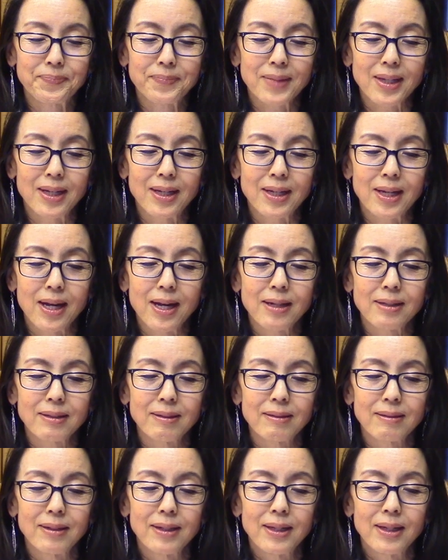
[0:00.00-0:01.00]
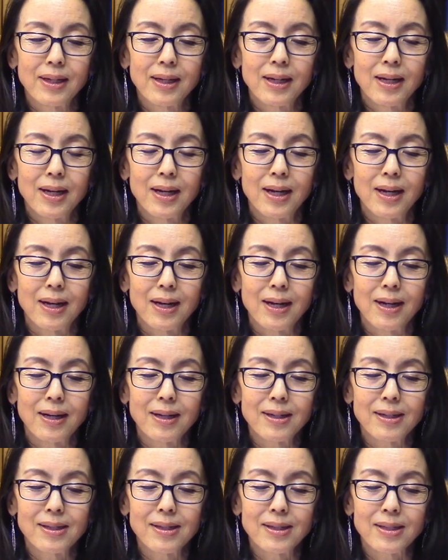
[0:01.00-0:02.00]
again,
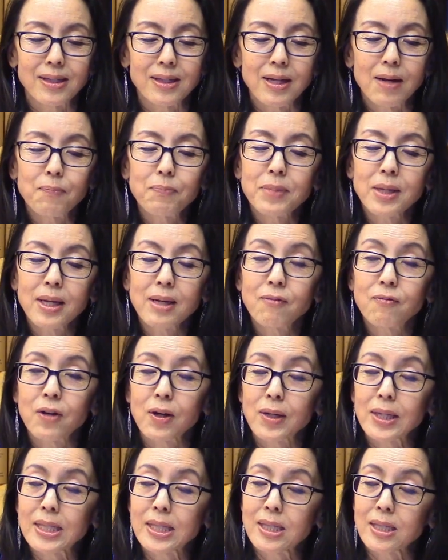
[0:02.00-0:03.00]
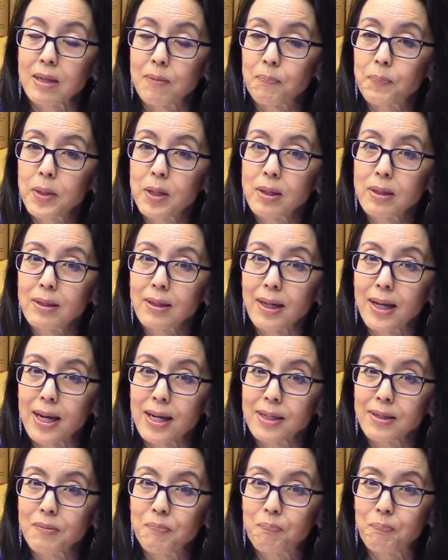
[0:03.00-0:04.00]
something very simple
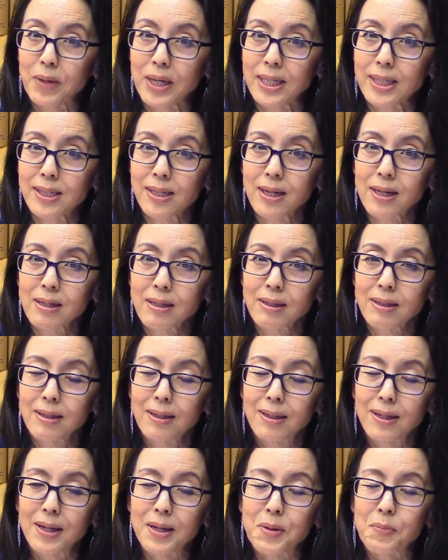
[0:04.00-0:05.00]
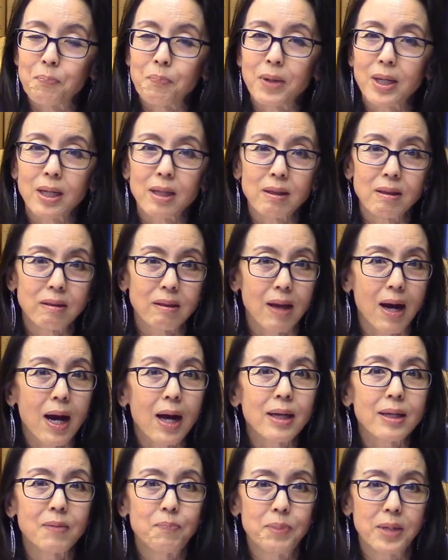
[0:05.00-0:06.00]
and basic, but a
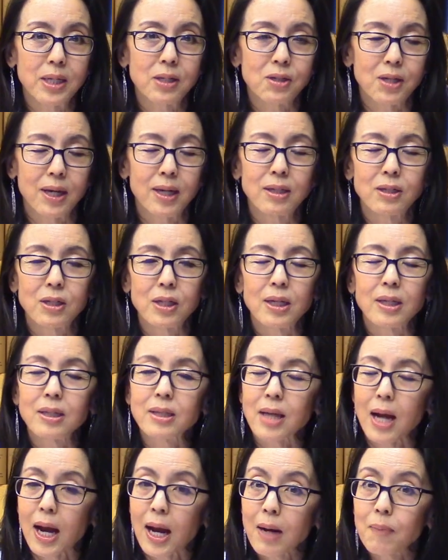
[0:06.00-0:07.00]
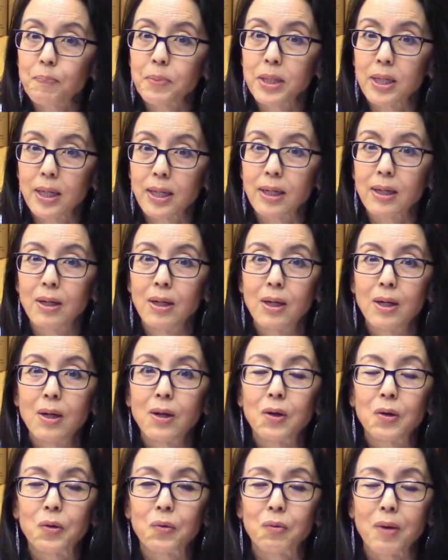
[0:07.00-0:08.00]
lot of big changes happening
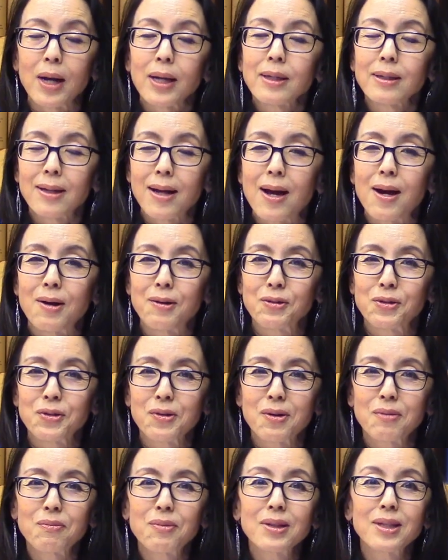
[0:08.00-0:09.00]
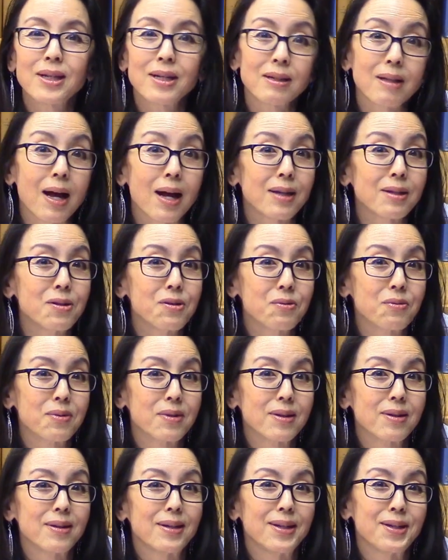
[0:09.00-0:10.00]
right now. So I'm really glad
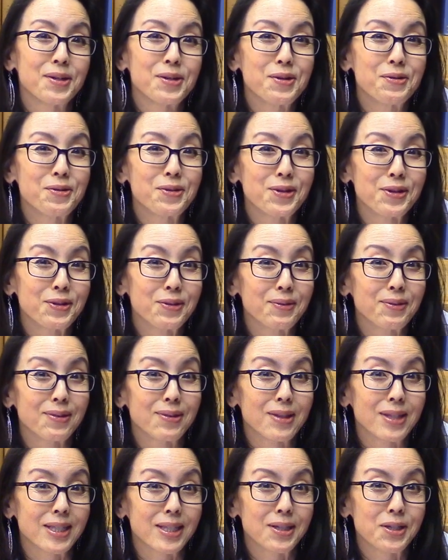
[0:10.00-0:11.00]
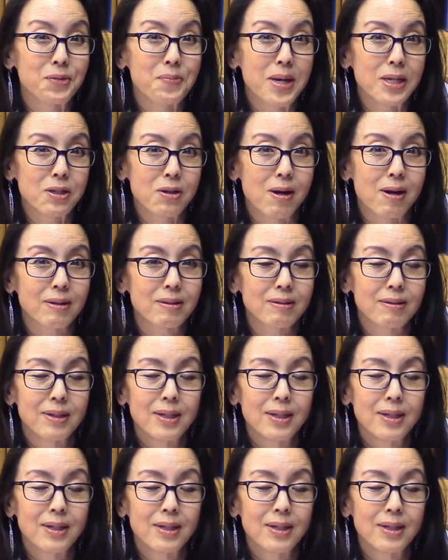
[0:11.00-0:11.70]
you listened to my talk.